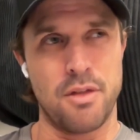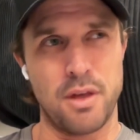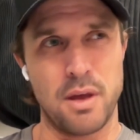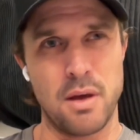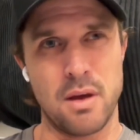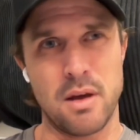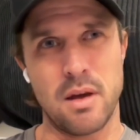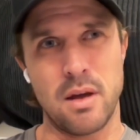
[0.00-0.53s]

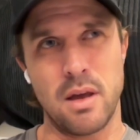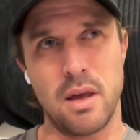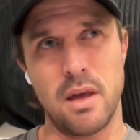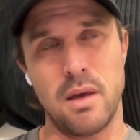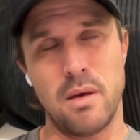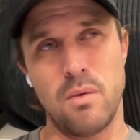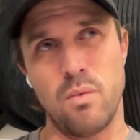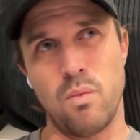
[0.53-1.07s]
think
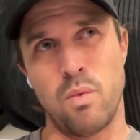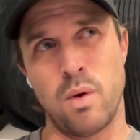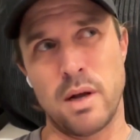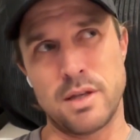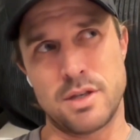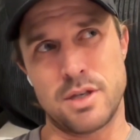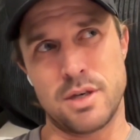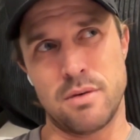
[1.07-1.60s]

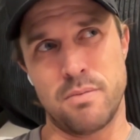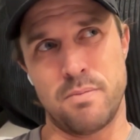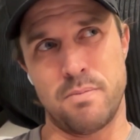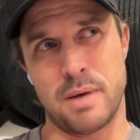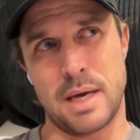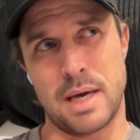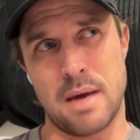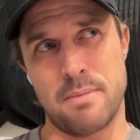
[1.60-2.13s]
once you
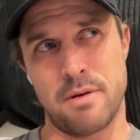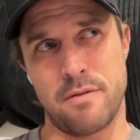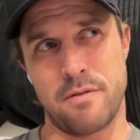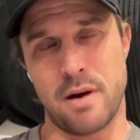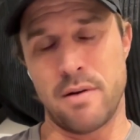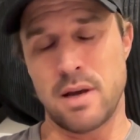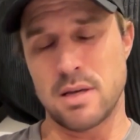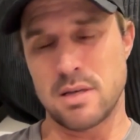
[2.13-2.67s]
become a
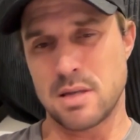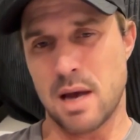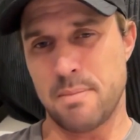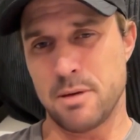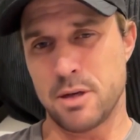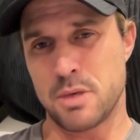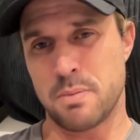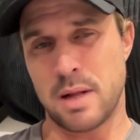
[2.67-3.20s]
very
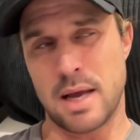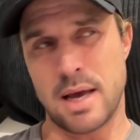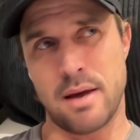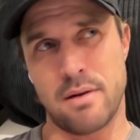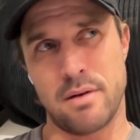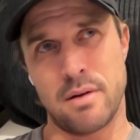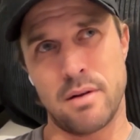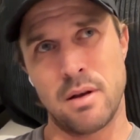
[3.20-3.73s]
established
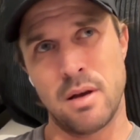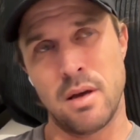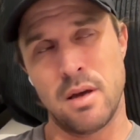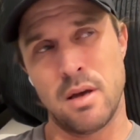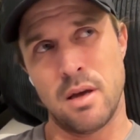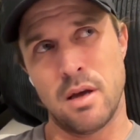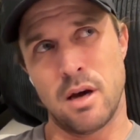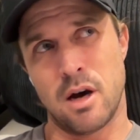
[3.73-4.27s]
player and
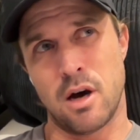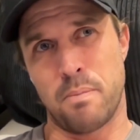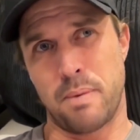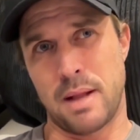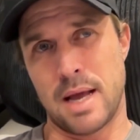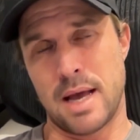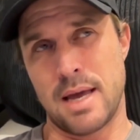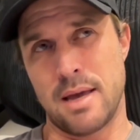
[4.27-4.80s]
are
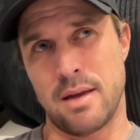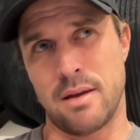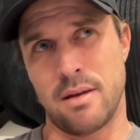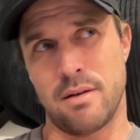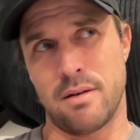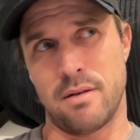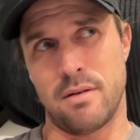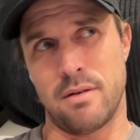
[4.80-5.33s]

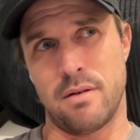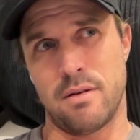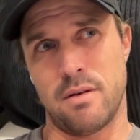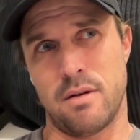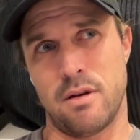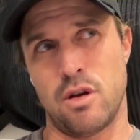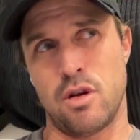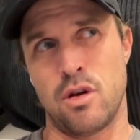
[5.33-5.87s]
playing
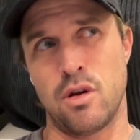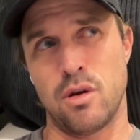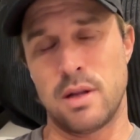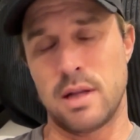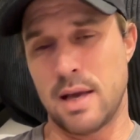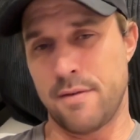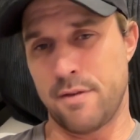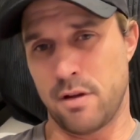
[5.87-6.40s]
good
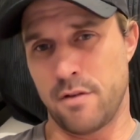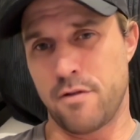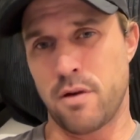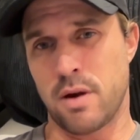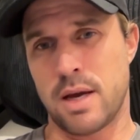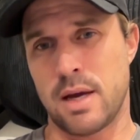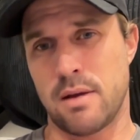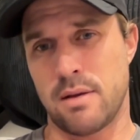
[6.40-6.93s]
level of
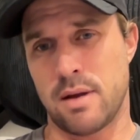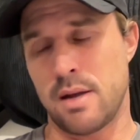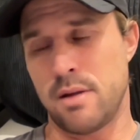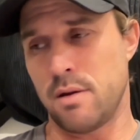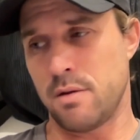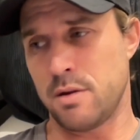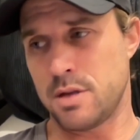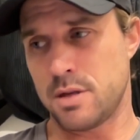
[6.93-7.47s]
cricket, and
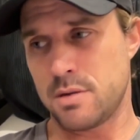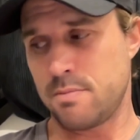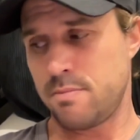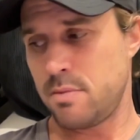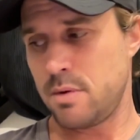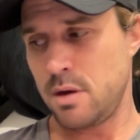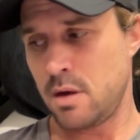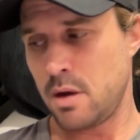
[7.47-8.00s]
you're
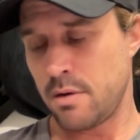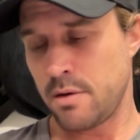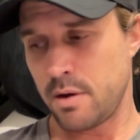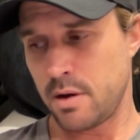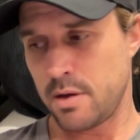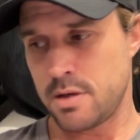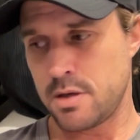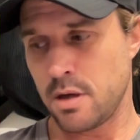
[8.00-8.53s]

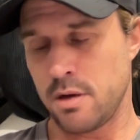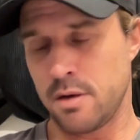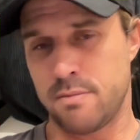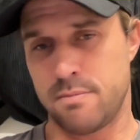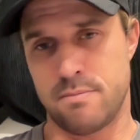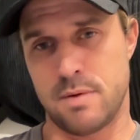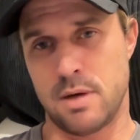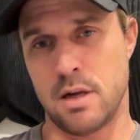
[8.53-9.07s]
a solid
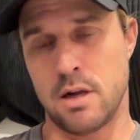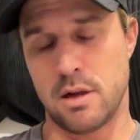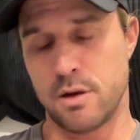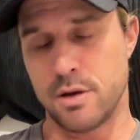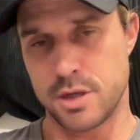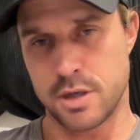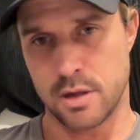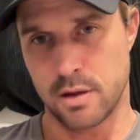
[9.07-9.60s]

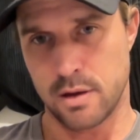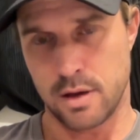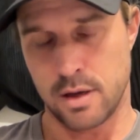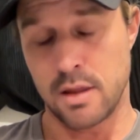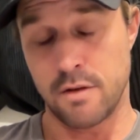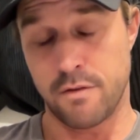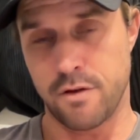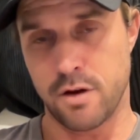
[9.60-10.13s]
inclusion
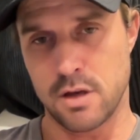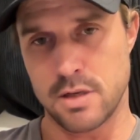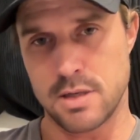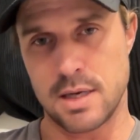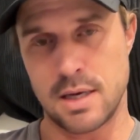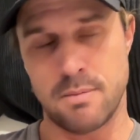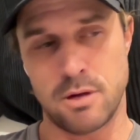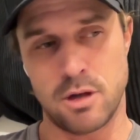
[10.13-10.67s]
in the first
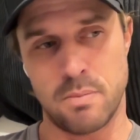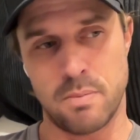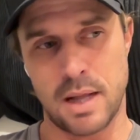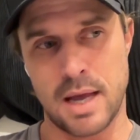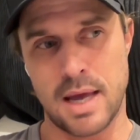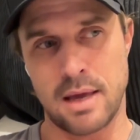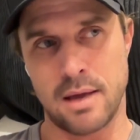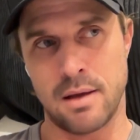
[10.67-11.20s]
team, and you're
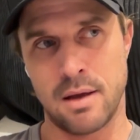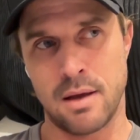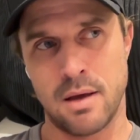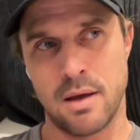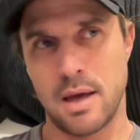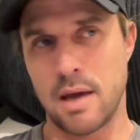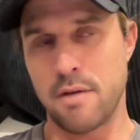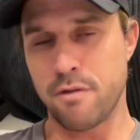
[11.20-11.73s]
playing
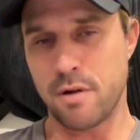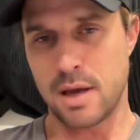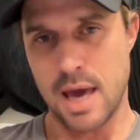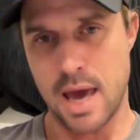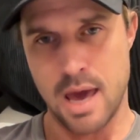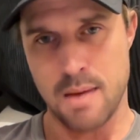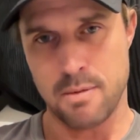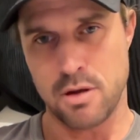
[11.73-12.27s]
every
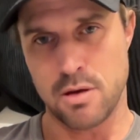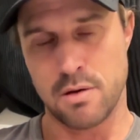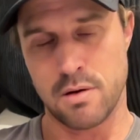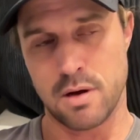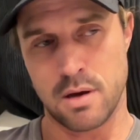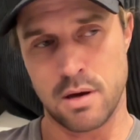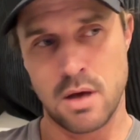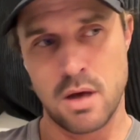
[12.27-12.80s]
game, and
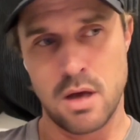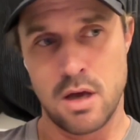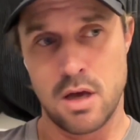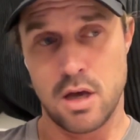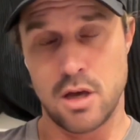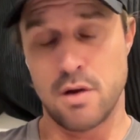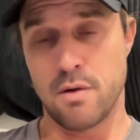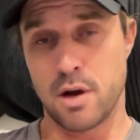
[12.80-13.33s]
you're
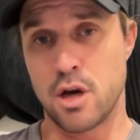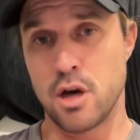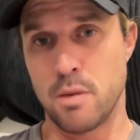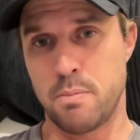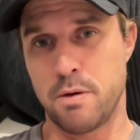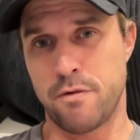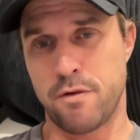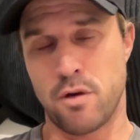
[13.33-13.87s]
a
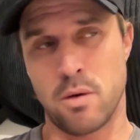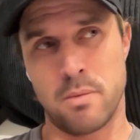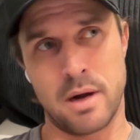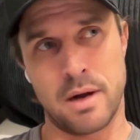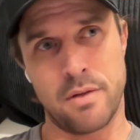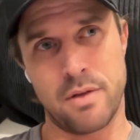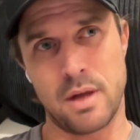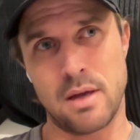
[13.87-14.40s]
good performer,
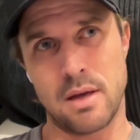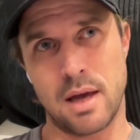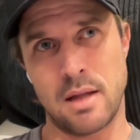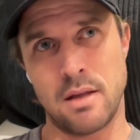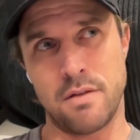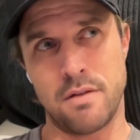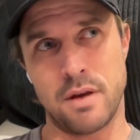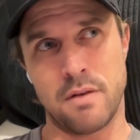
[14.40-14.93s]
I think
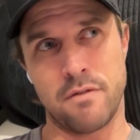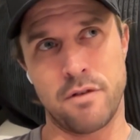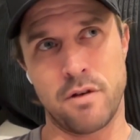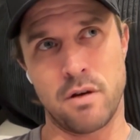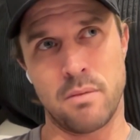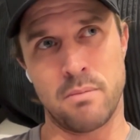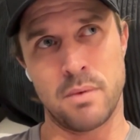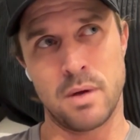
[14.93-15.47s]
anything
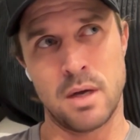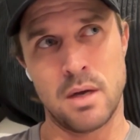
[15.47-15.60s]
from